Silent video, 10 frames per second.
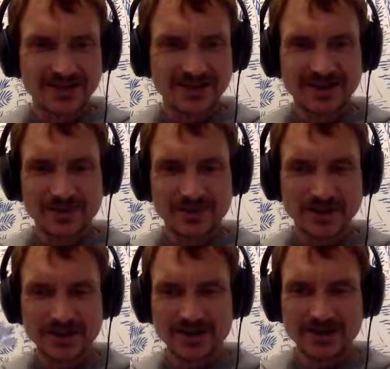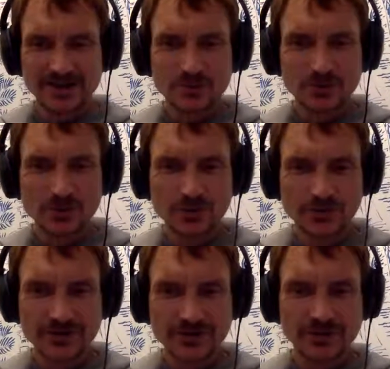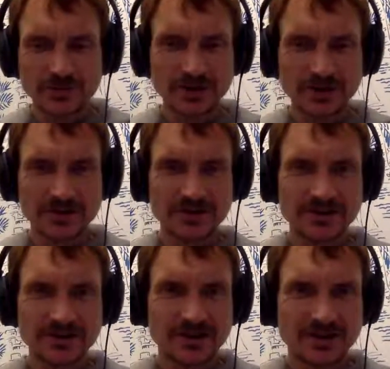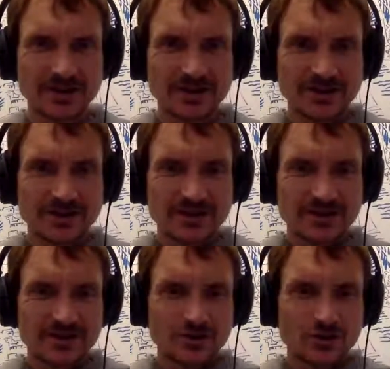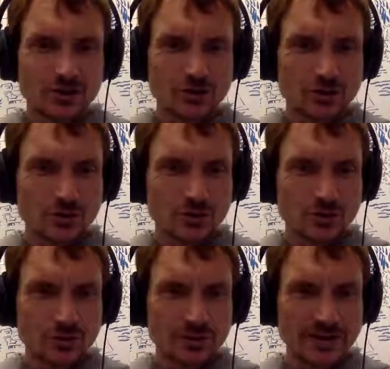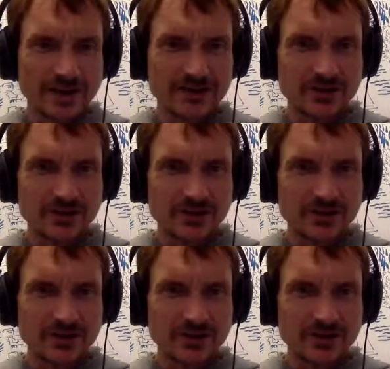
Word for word: but it improves your ability to get the